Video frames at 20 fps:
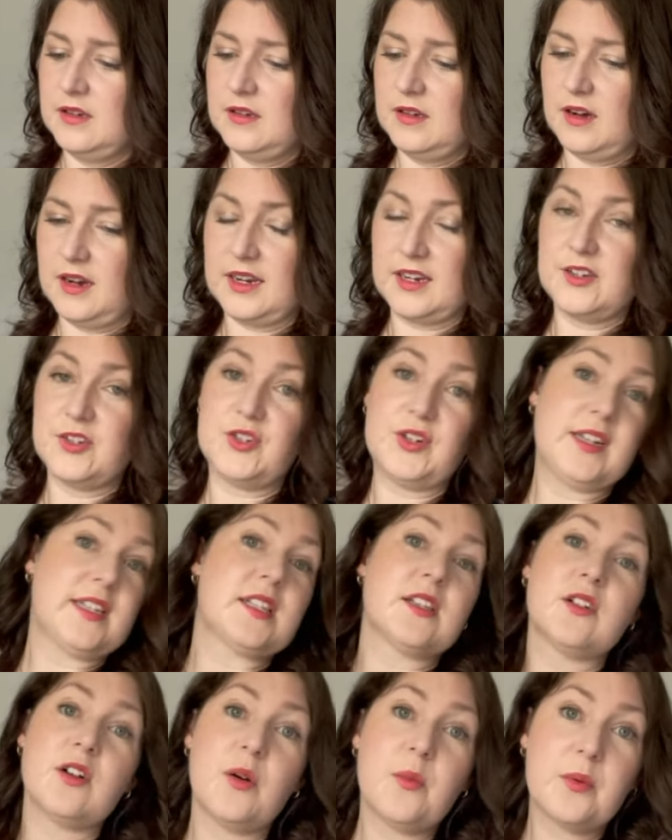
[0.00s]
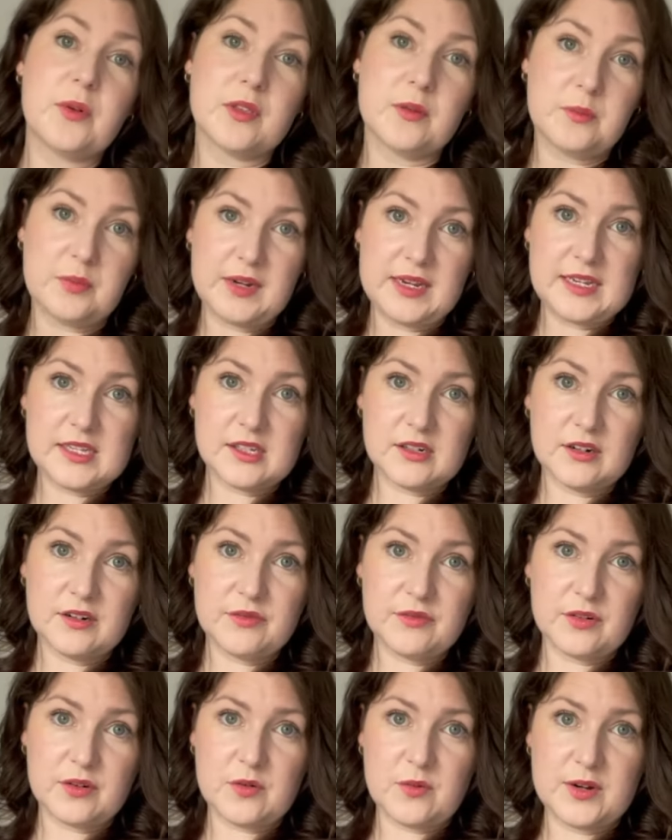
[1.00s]
I can dress it up with a blazer
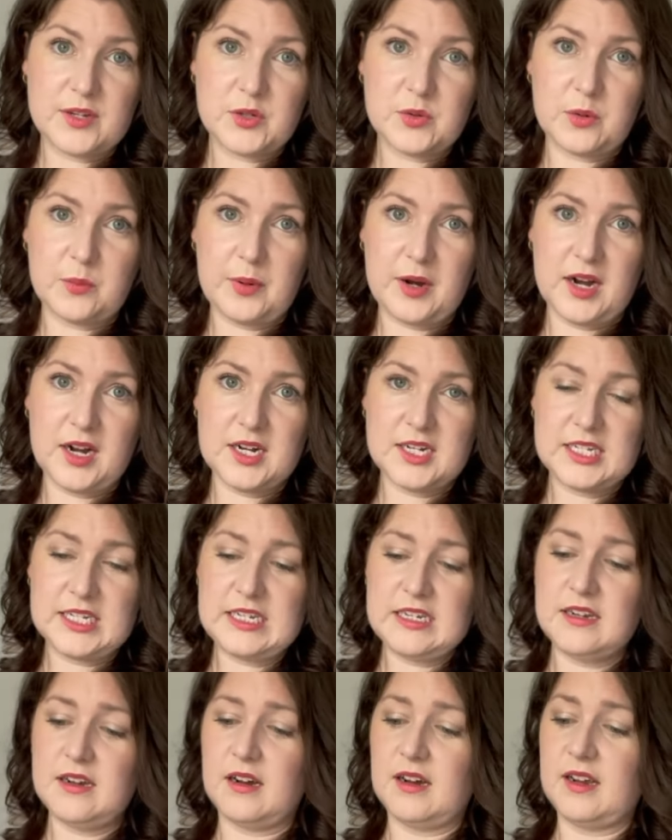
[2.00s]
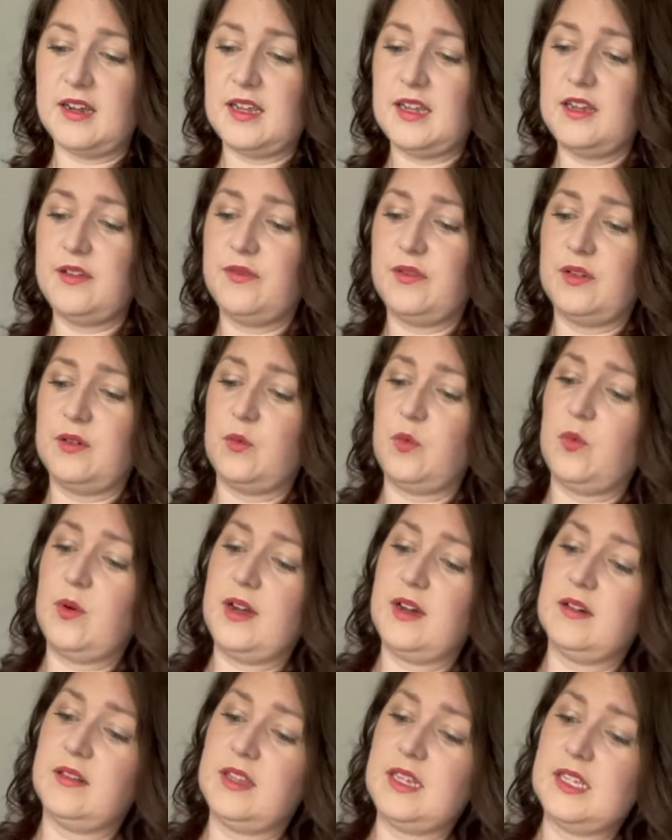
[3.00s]
for going to a party. I even
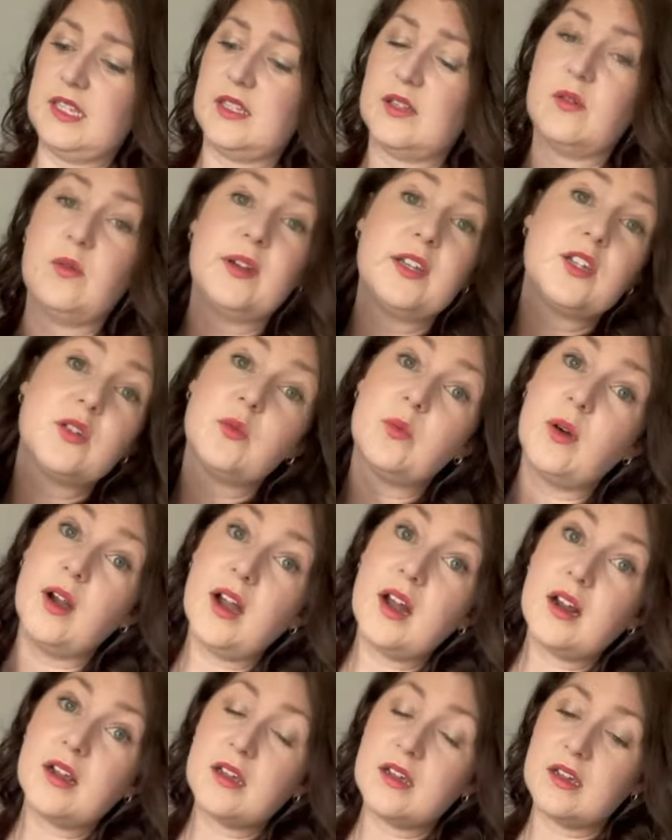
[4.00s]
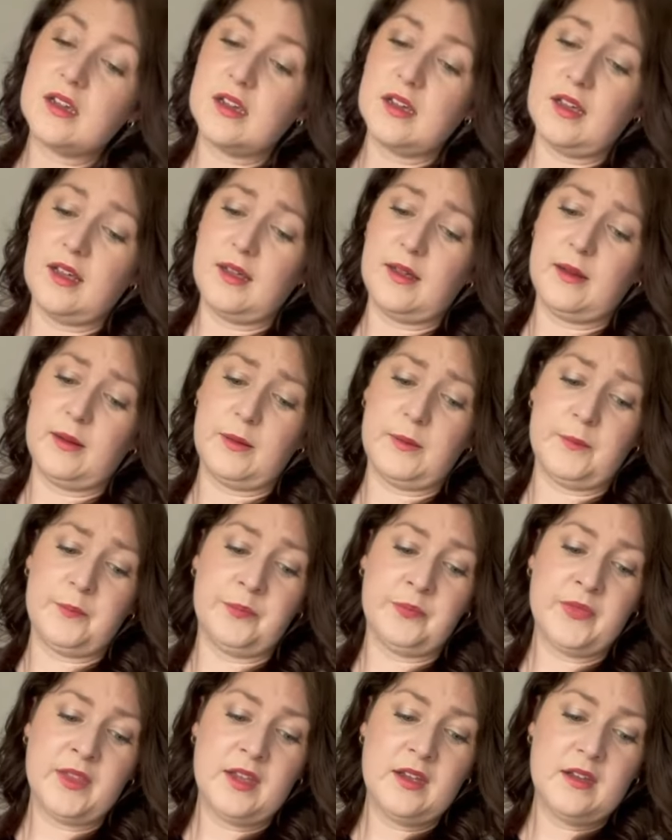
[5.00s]
wear this going to work.
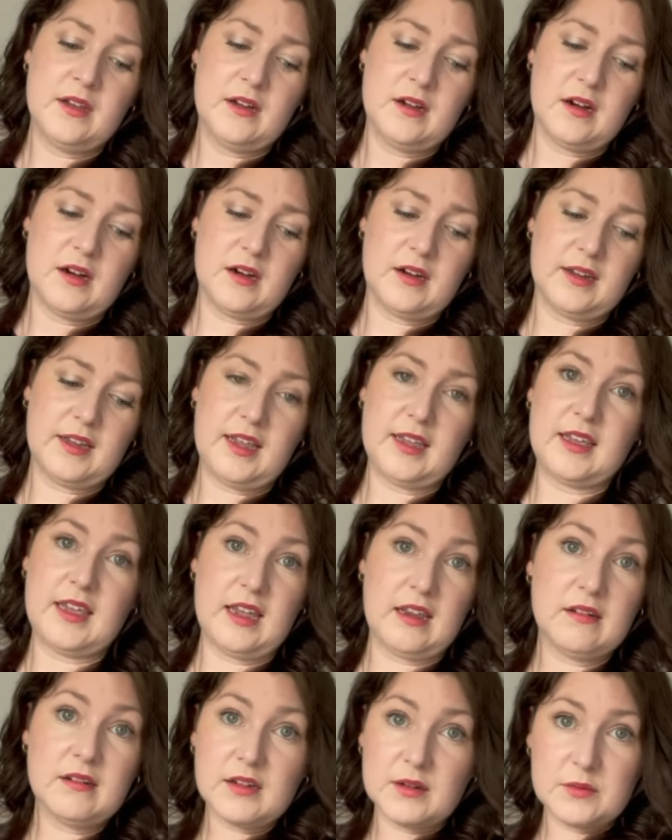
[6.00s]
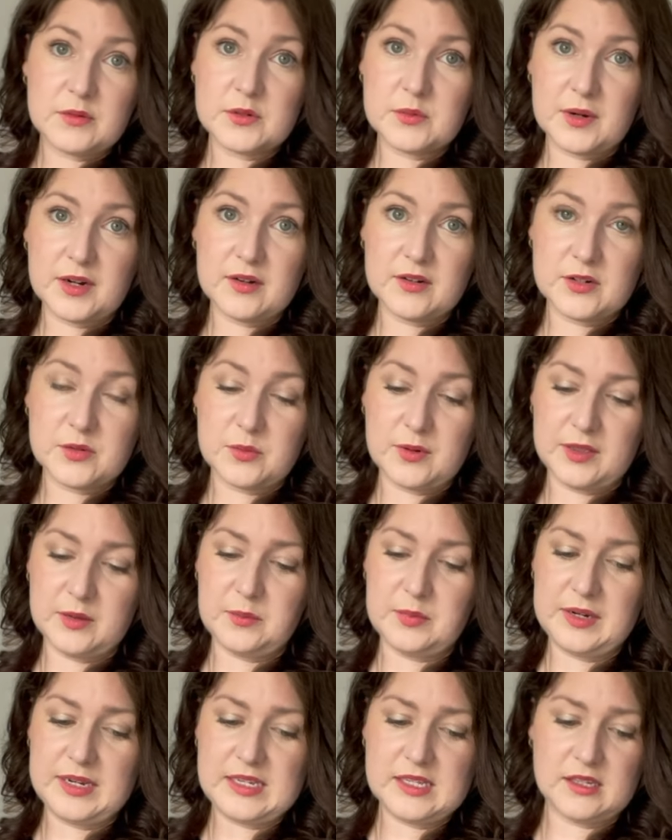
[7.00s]
Um, I again, I would wear it with a
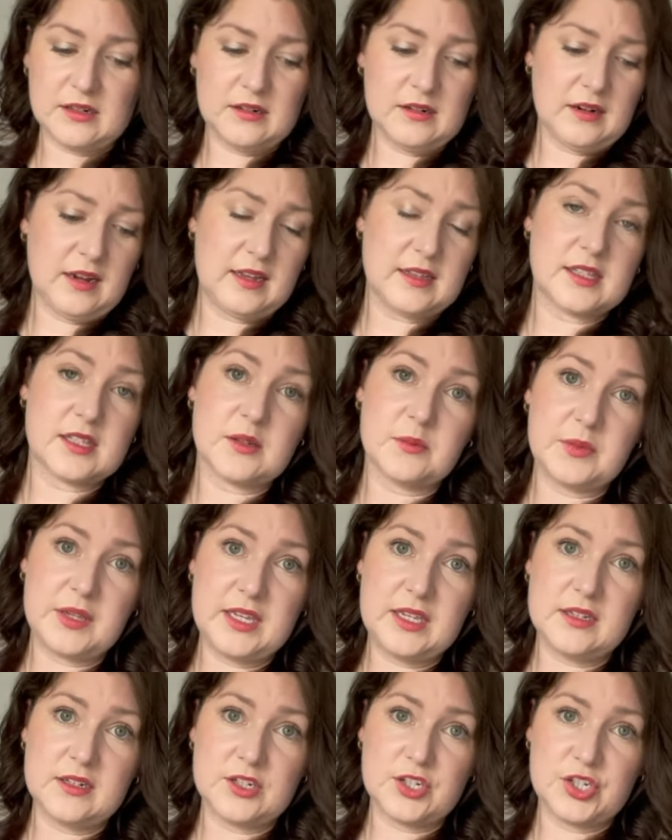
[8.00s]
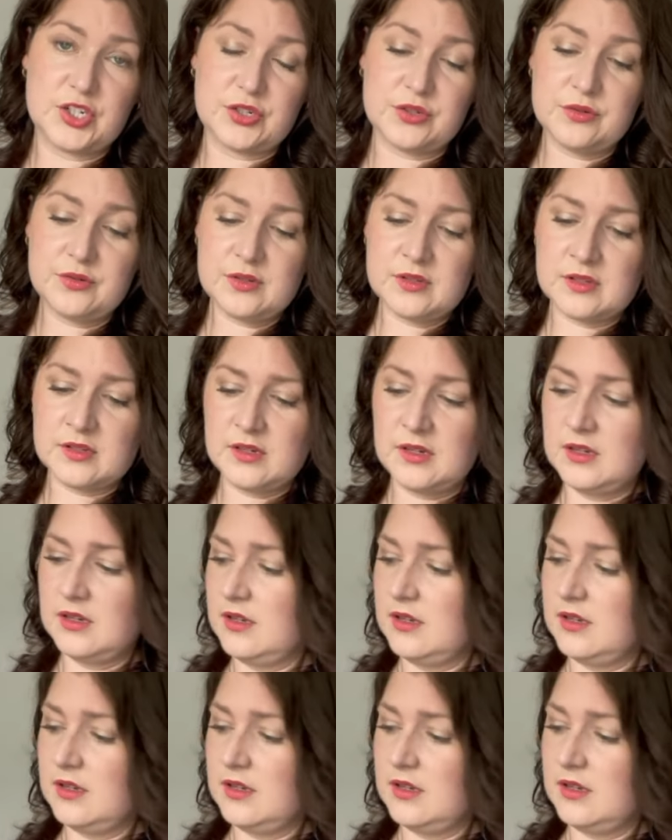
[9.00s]
blazer and some heeled shoes.